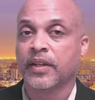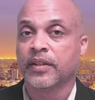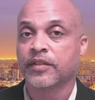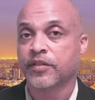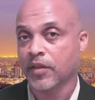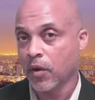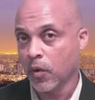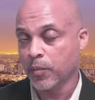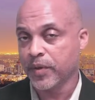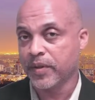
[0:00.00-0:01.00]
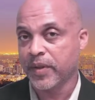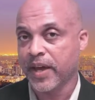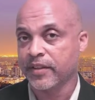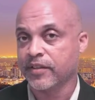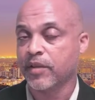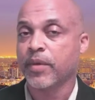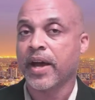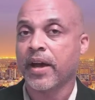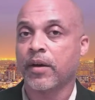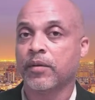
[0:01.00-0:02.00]
Let's hope that
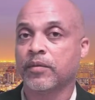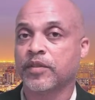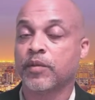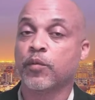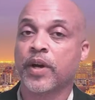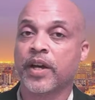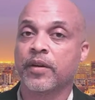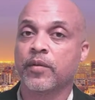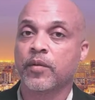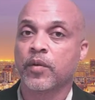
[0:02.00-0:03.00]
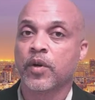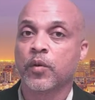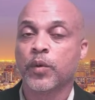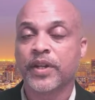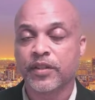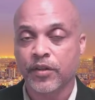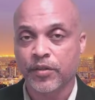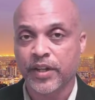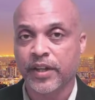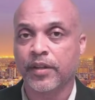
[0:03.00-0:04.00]
somehow, some way, we can
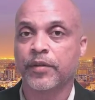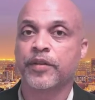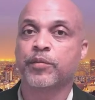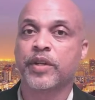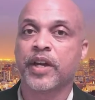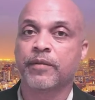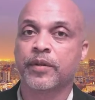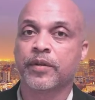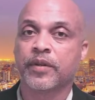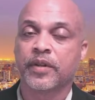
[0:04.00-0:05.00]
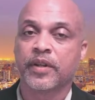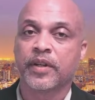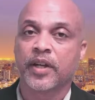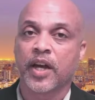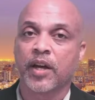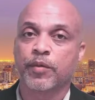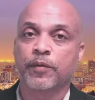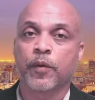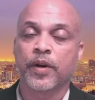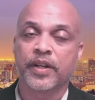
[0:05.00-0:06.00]
curtail this behavior
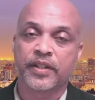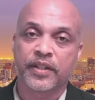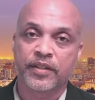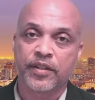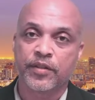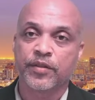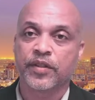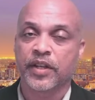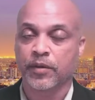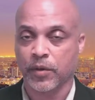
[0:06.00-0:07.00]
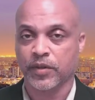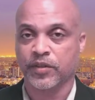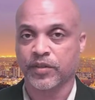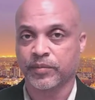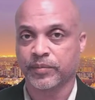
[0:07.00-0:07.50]
before it continues to get worse.